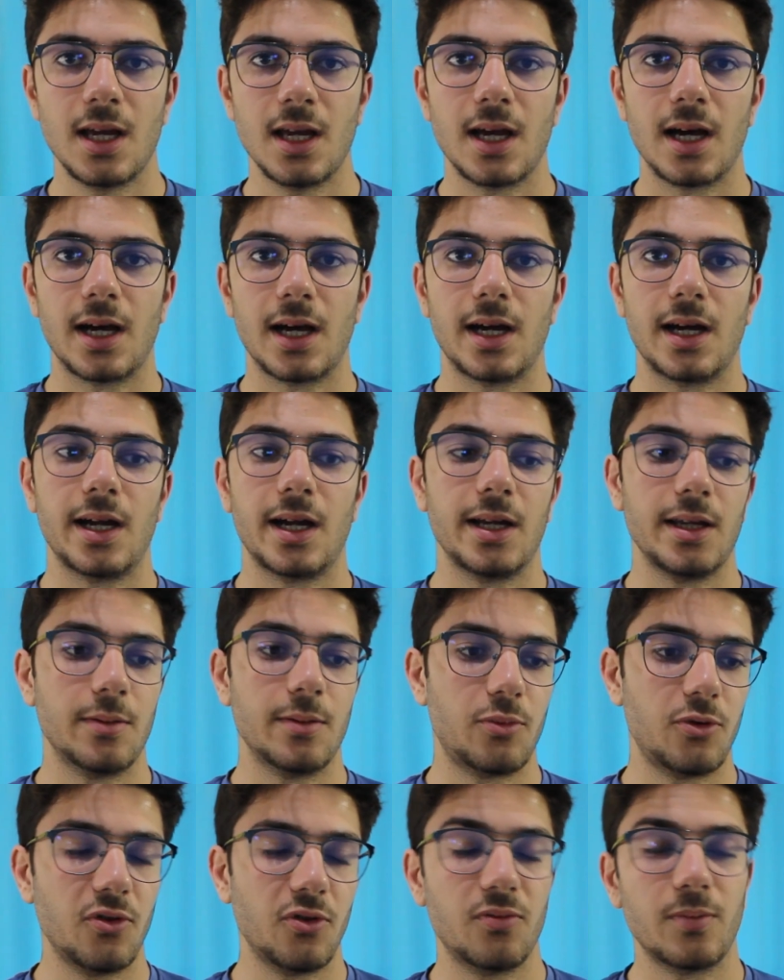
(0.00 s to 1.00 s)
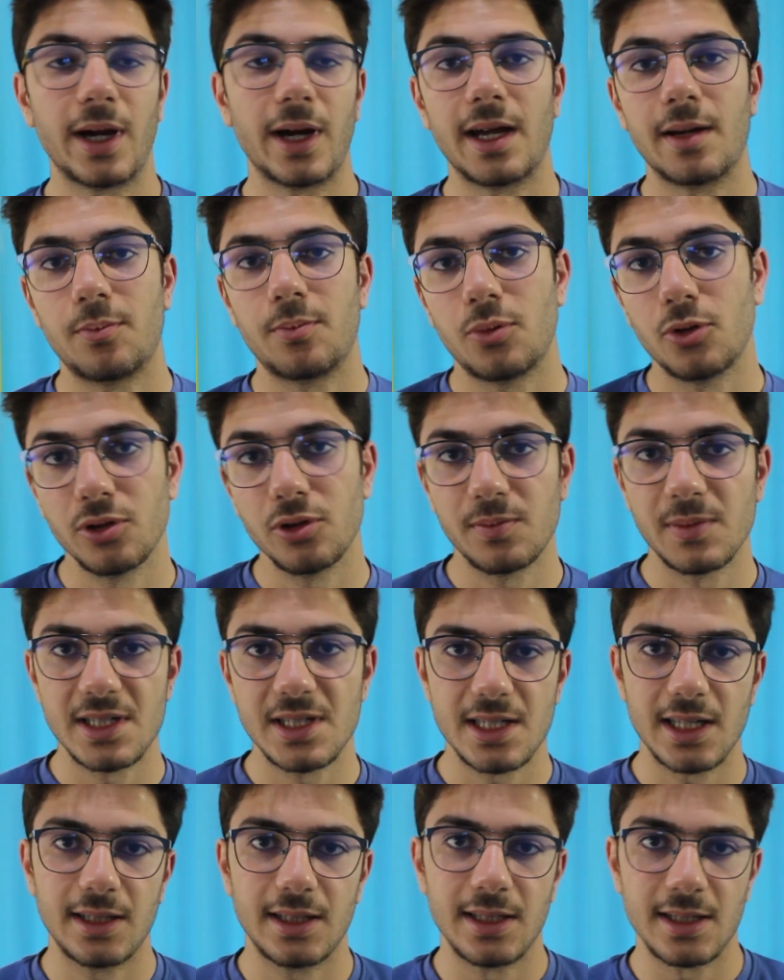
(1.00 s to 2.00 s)
I improved my appointment
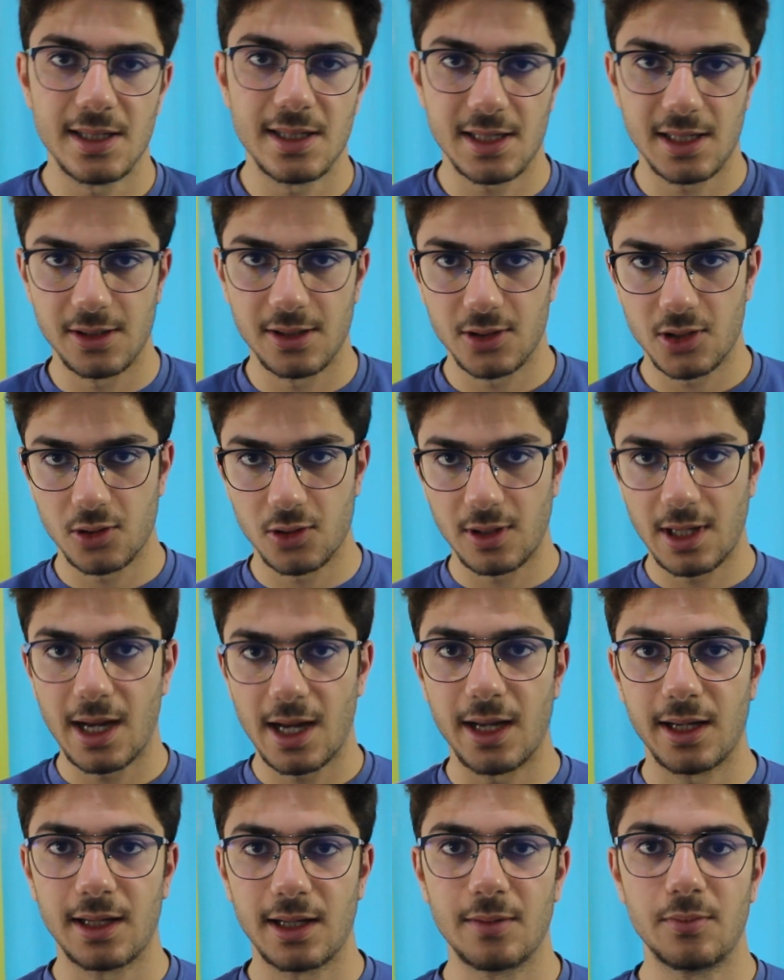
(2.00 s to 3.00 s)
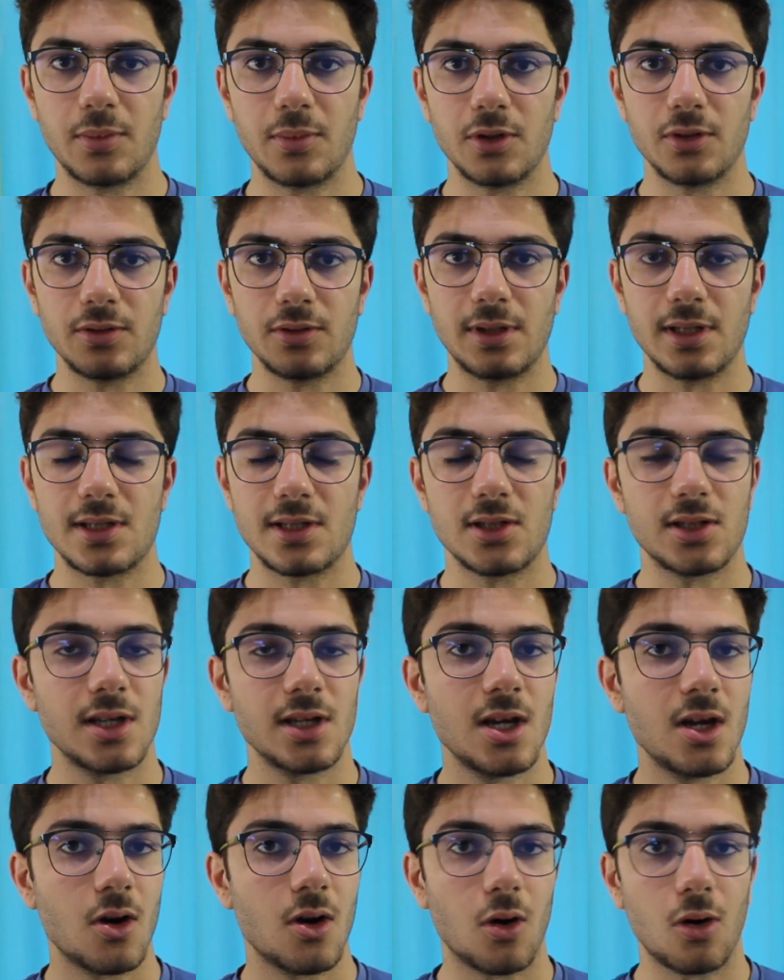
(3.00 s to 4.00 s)
setting skills so that I can build this
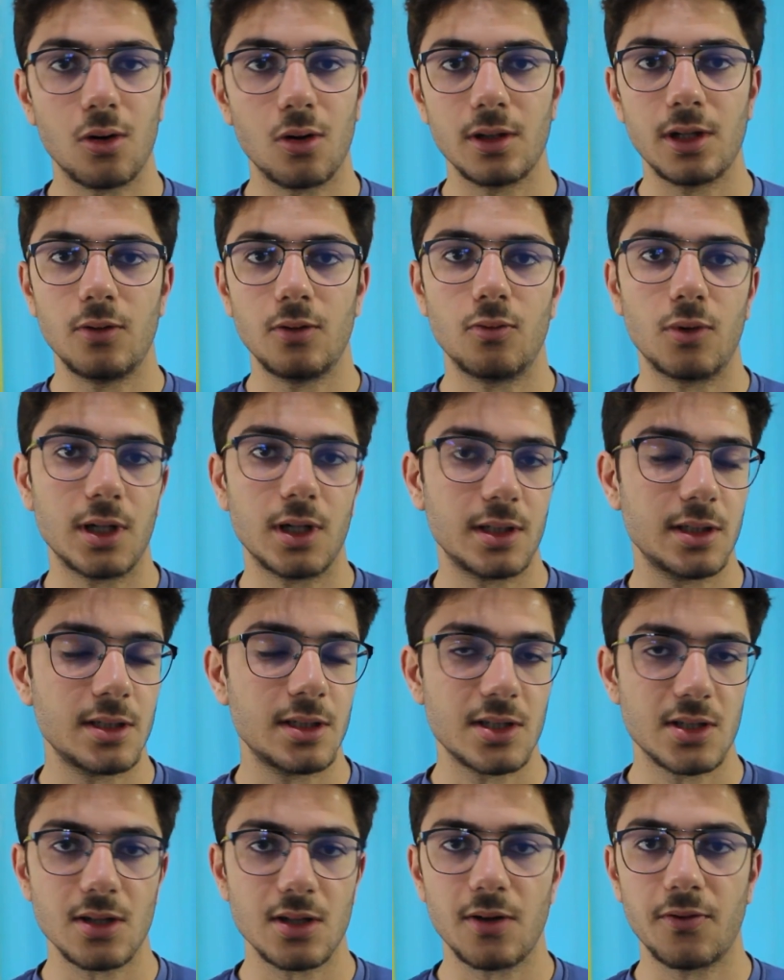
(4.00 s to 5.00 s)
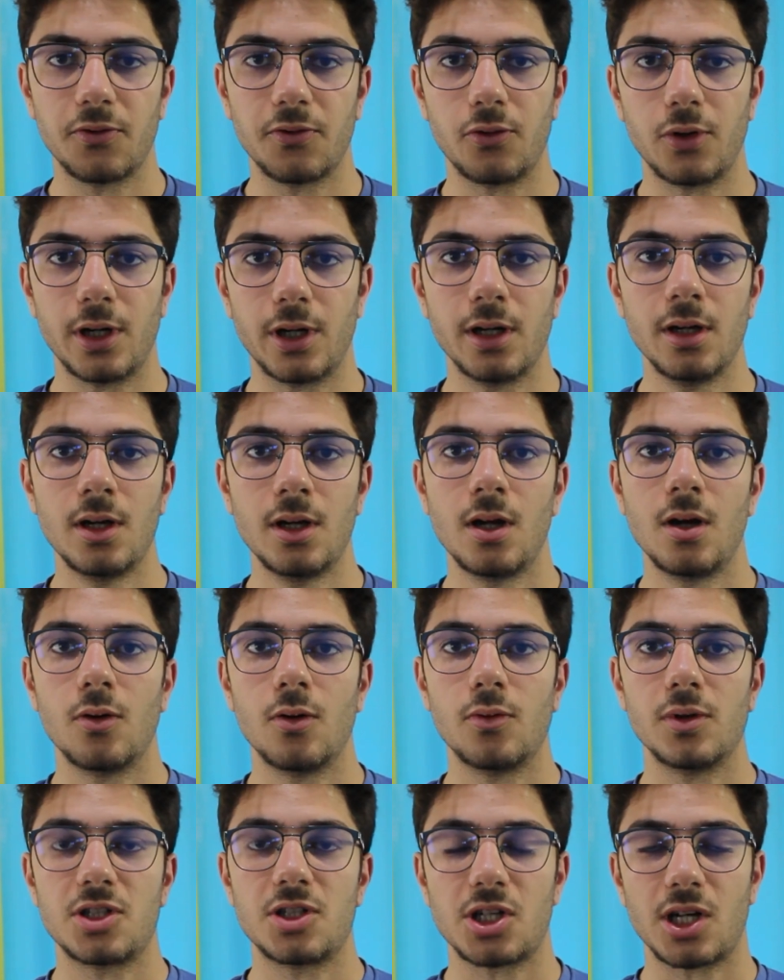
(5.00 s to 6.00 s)
all-in-one software
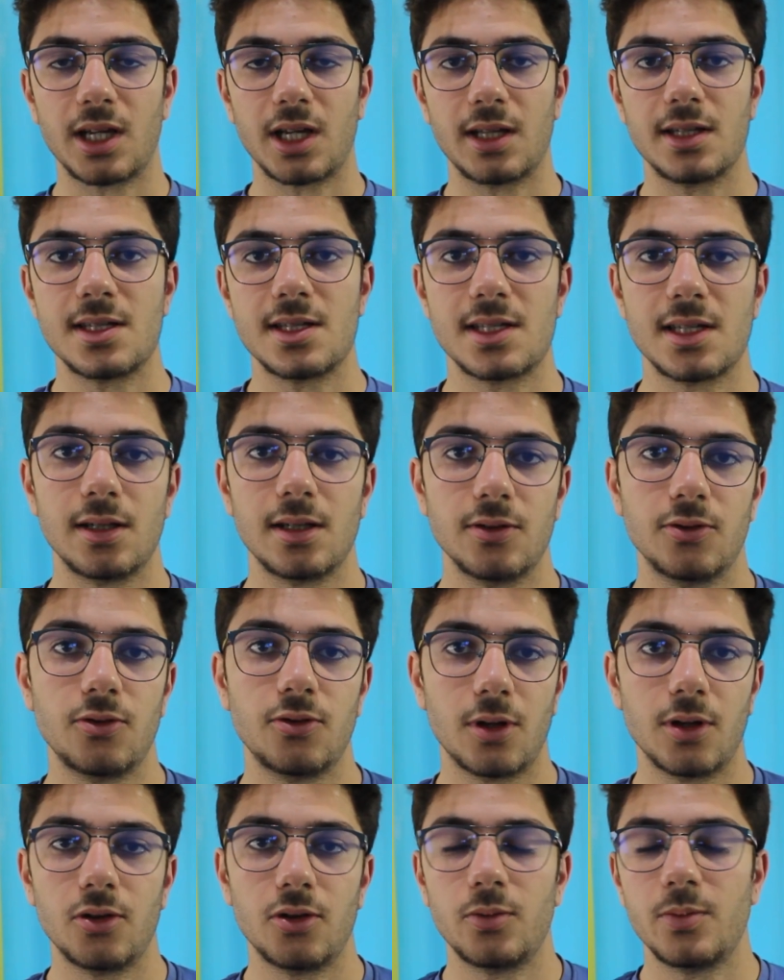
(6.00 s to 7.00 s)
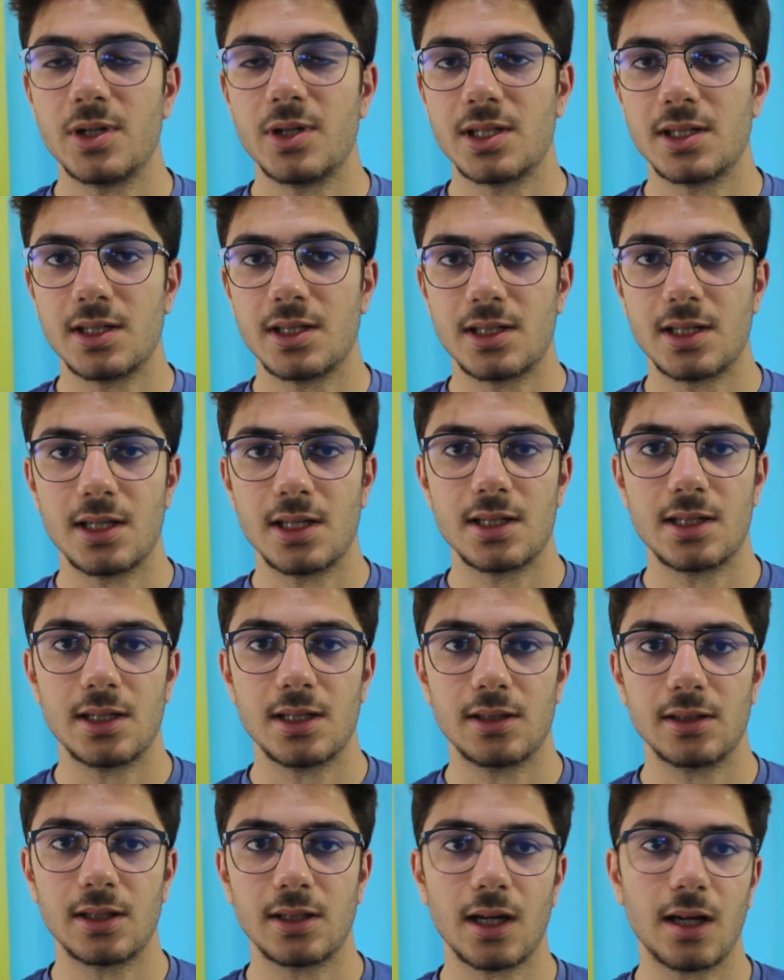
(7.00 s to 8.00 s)
which I can sell to other businesses
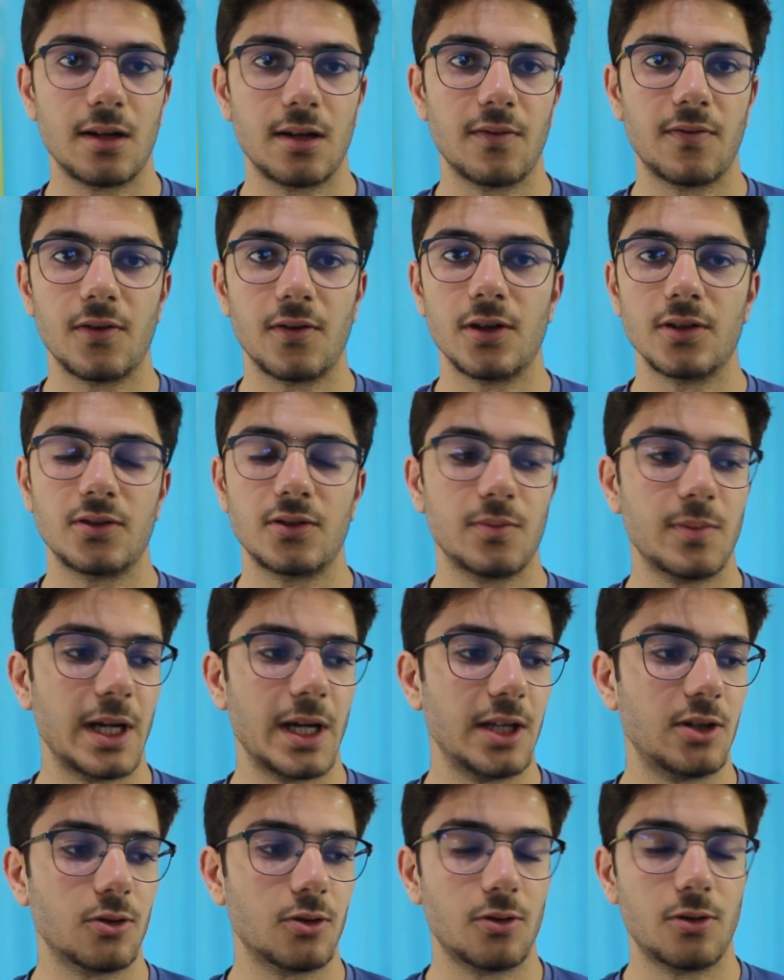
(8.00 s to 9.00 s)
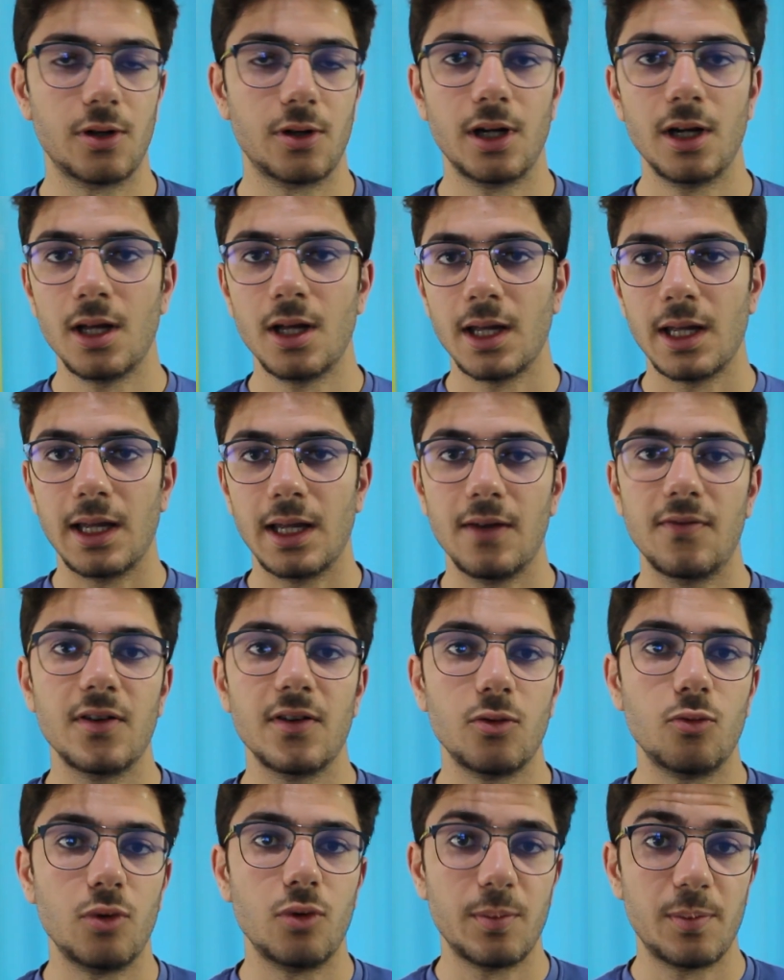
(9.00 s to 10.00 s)
and kind of automate or even
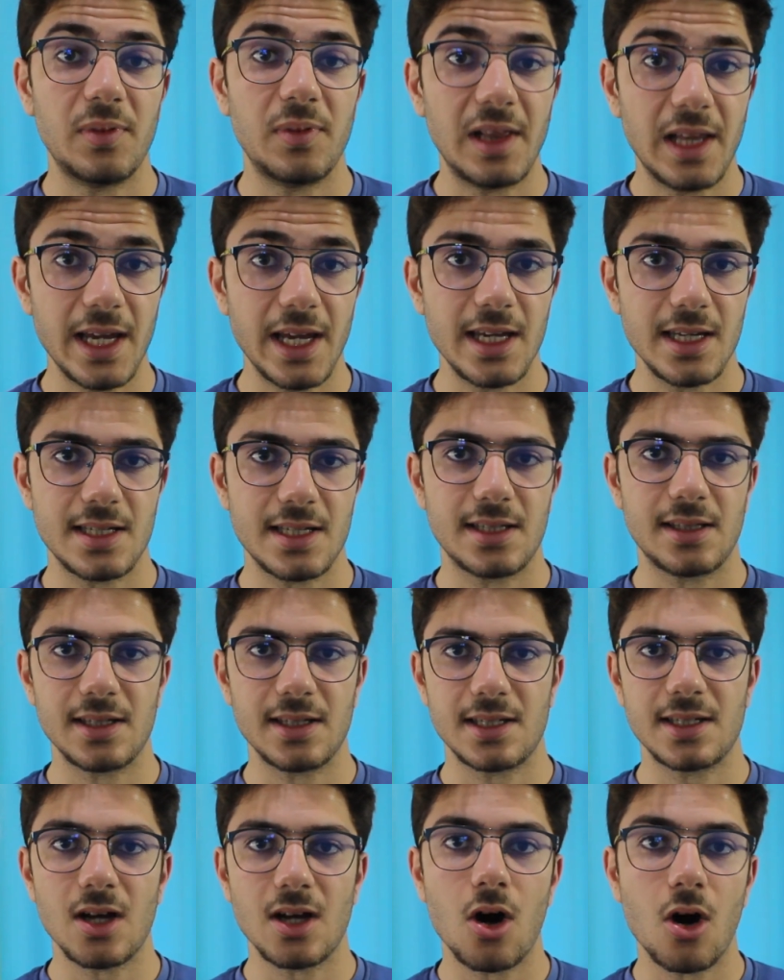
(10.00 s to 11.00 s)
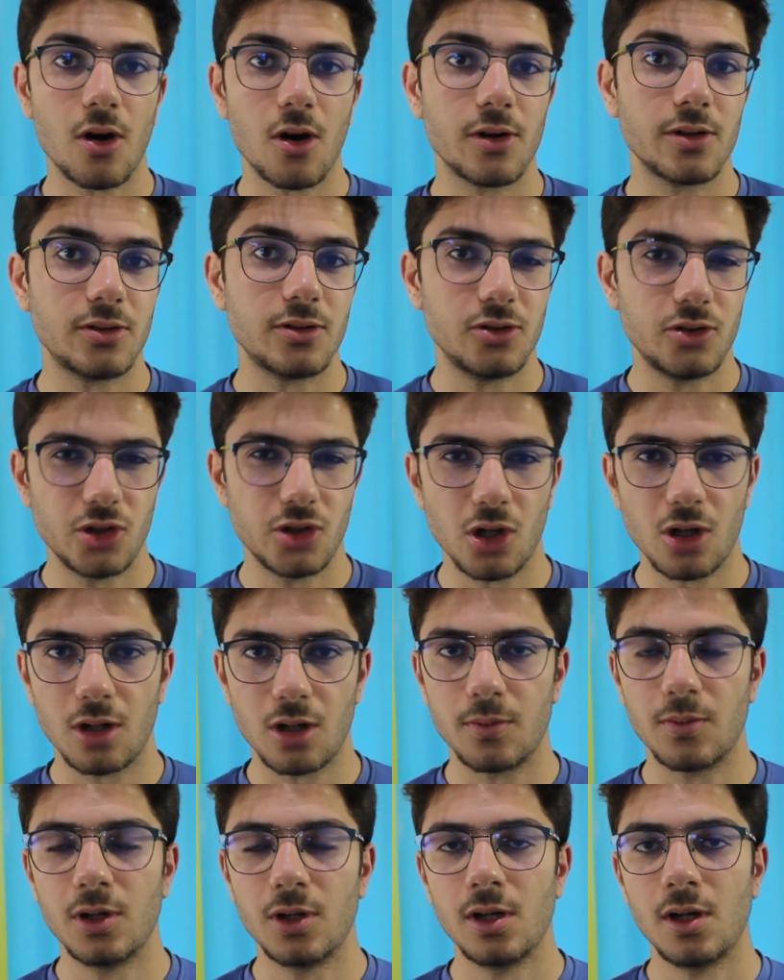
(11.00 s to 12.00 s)
replace this hard
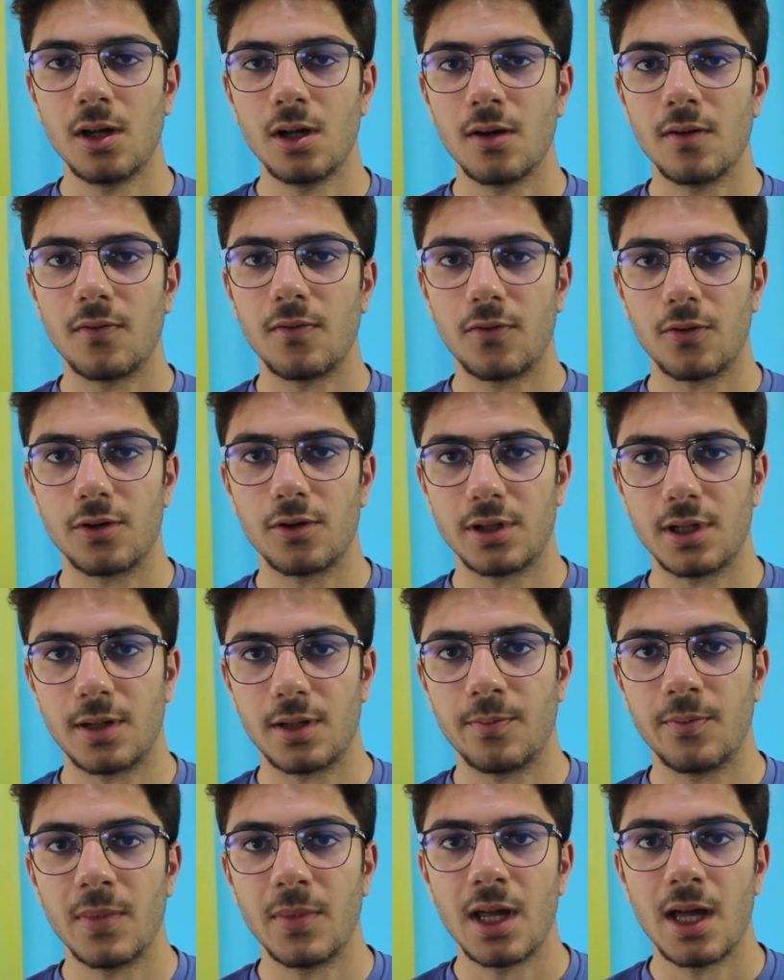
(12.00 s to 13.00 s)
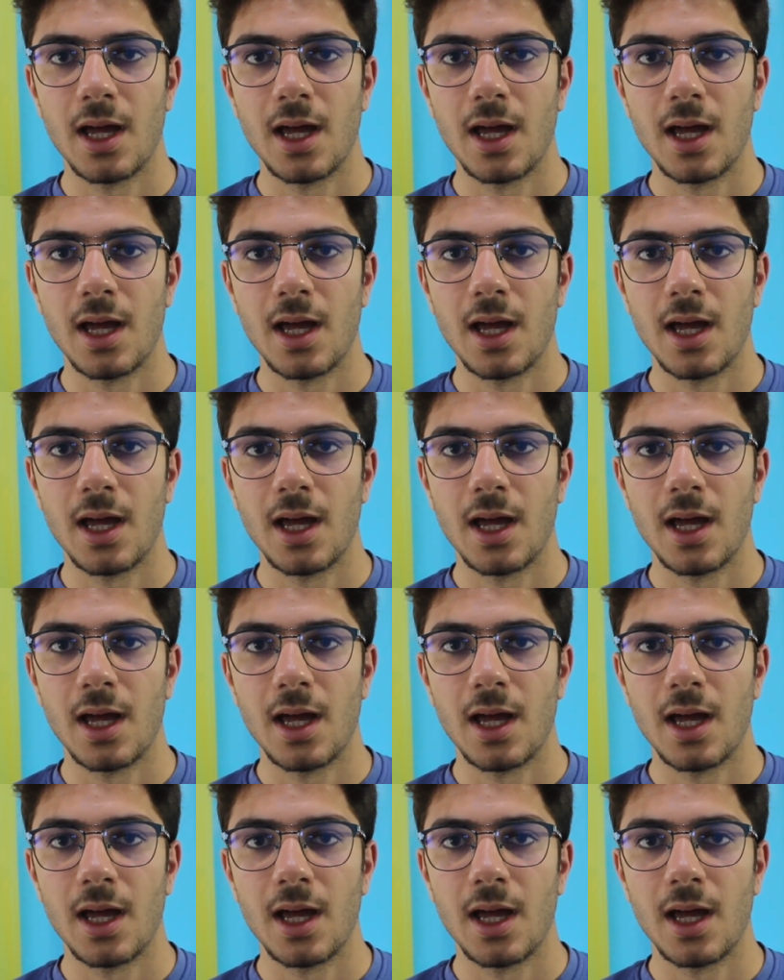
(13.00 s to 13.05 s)
job for them.